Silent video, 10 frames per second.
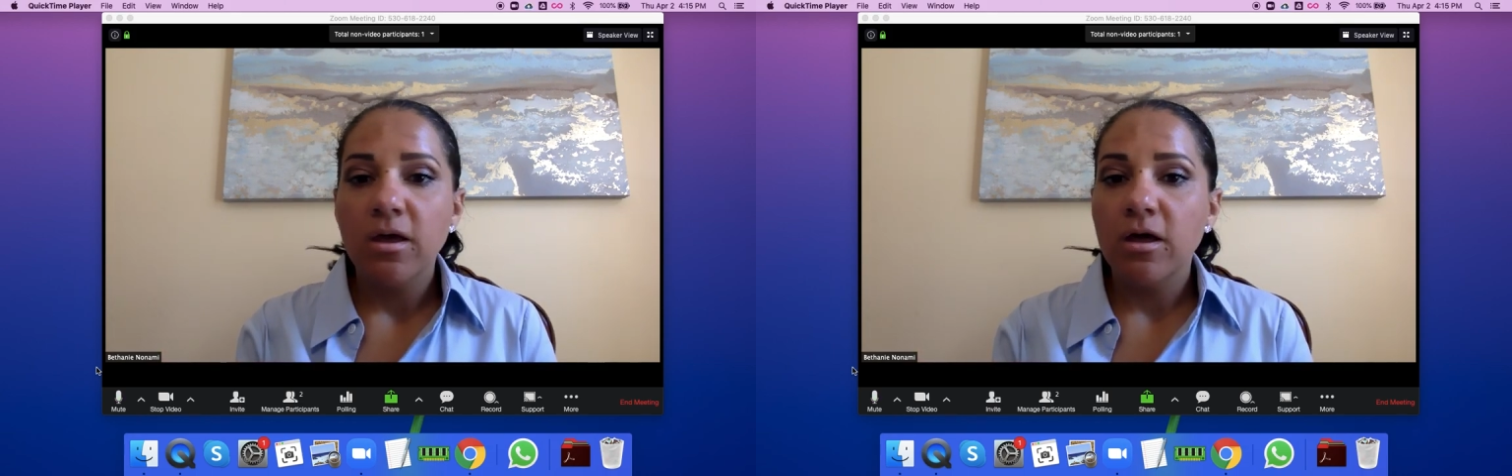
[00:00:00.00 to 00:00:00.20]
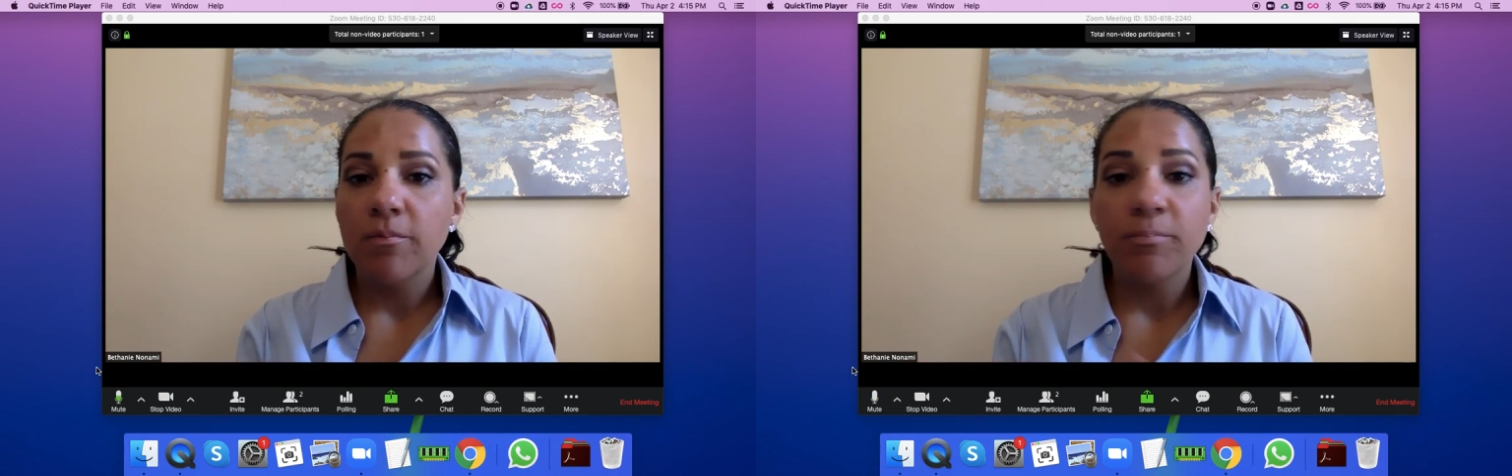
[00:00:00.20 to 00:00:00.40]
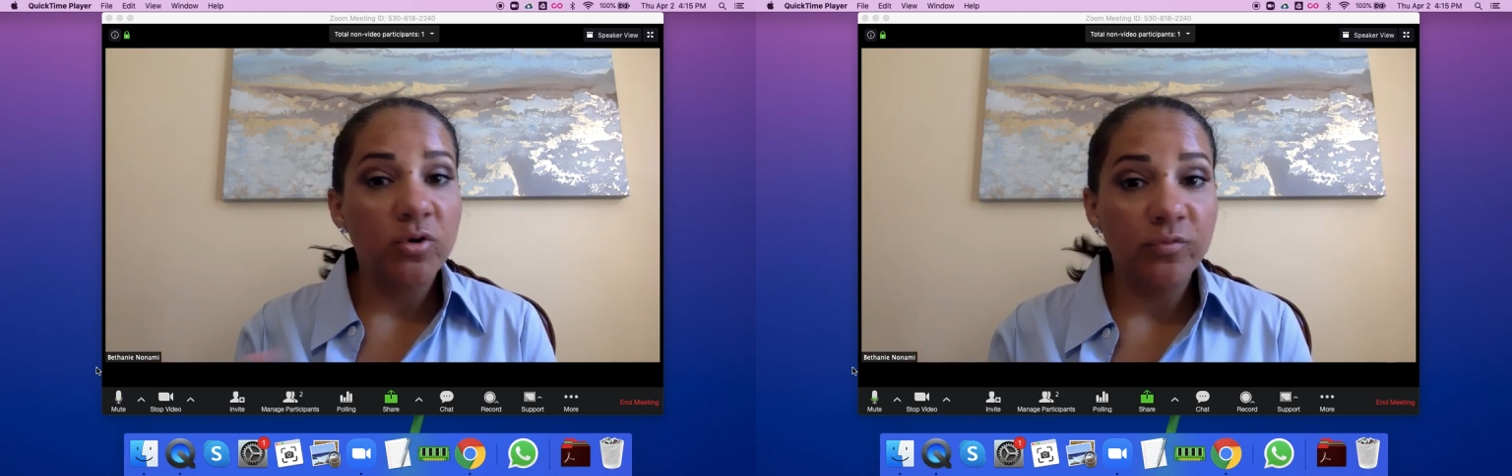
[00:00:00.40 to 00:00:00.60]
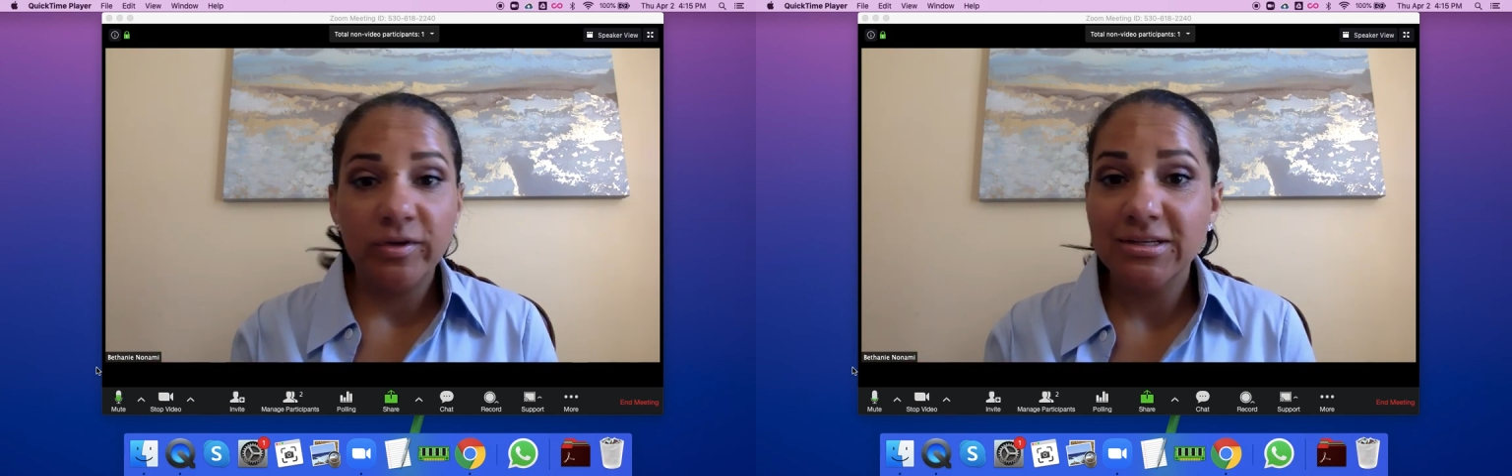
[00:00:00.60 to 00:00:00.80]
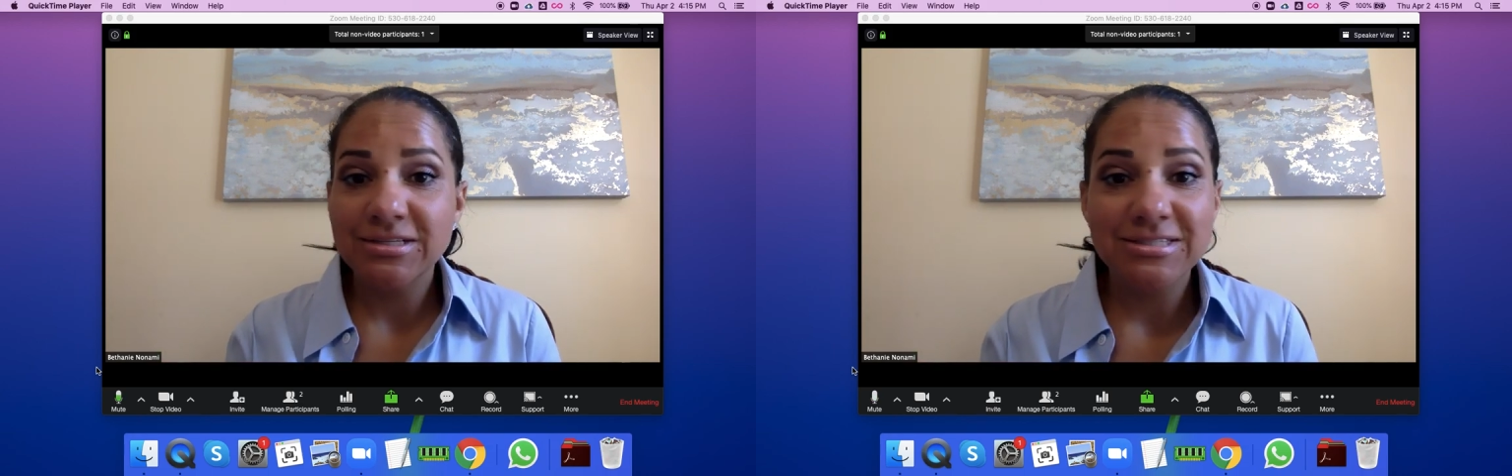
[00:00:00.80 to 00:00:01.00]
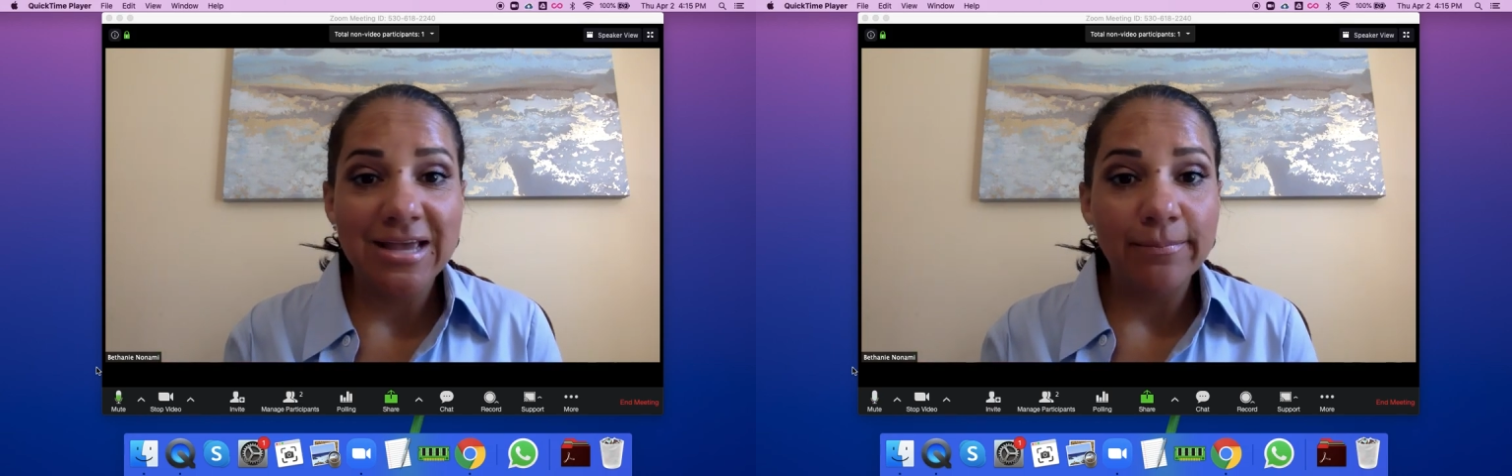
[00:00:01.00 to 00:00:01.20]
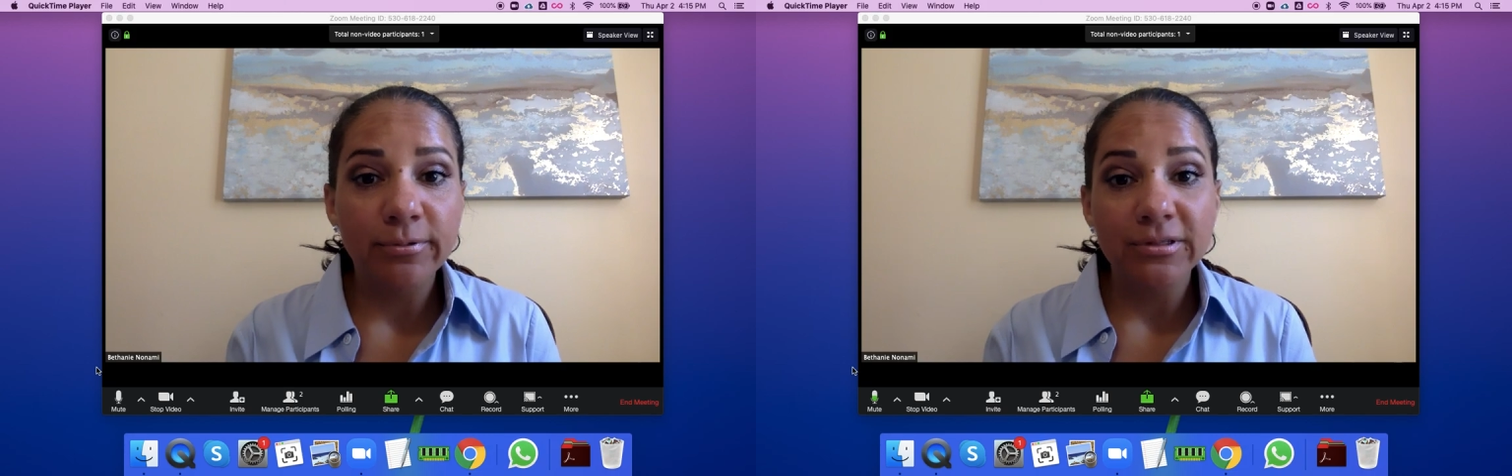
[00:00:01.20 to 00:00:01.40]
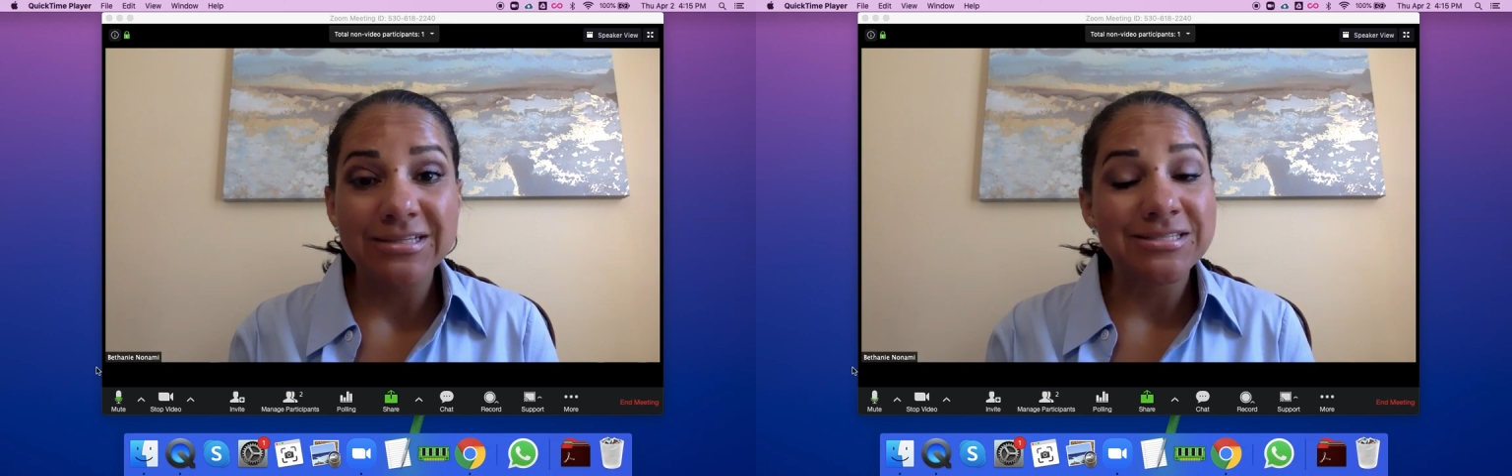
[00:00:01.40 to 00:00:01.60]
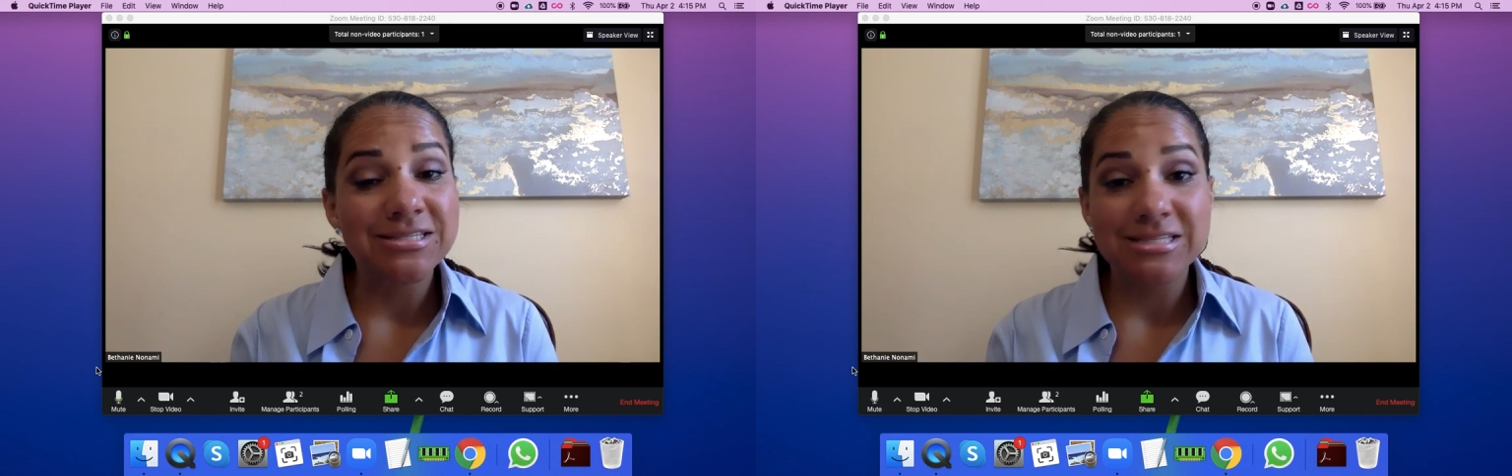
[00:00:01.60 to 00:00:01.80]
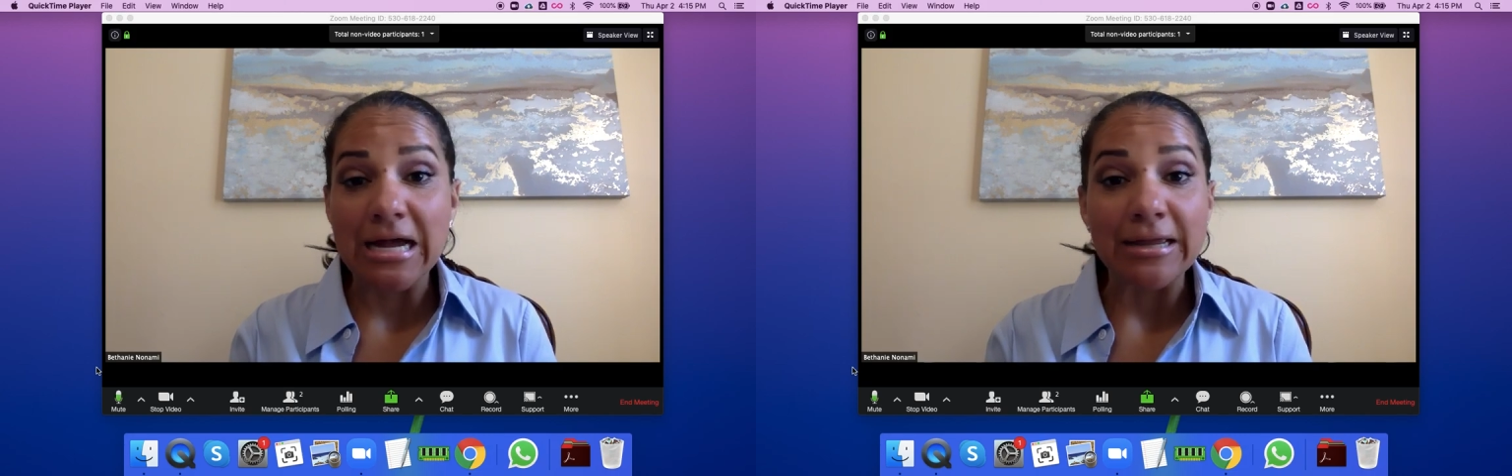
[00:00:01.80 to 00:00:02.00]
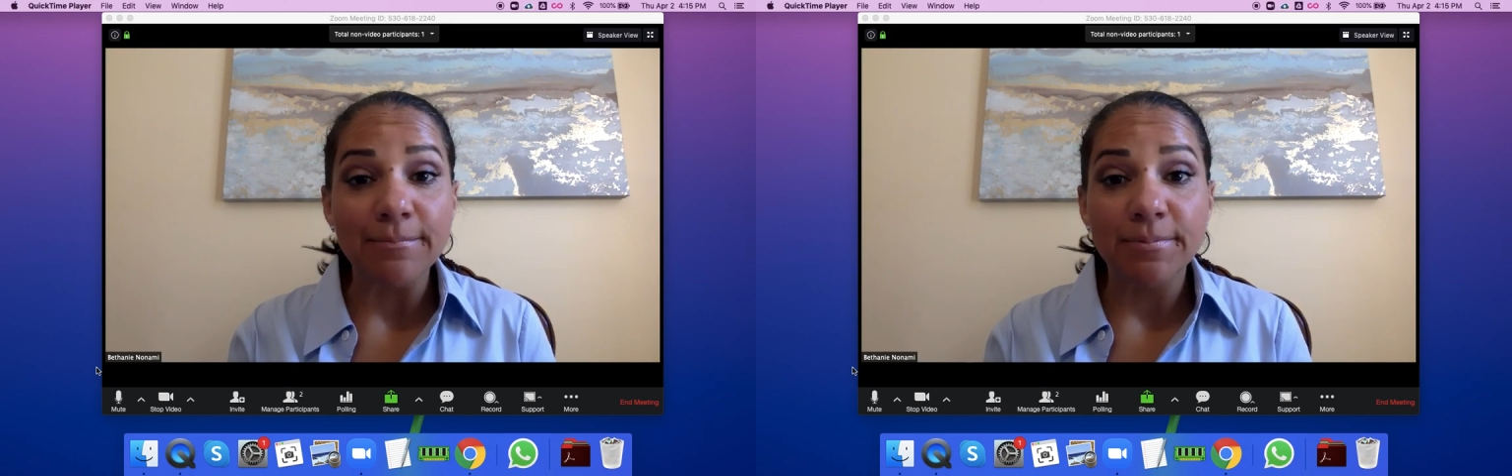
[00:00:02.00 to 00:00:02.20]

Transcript: A perfect example is Skype.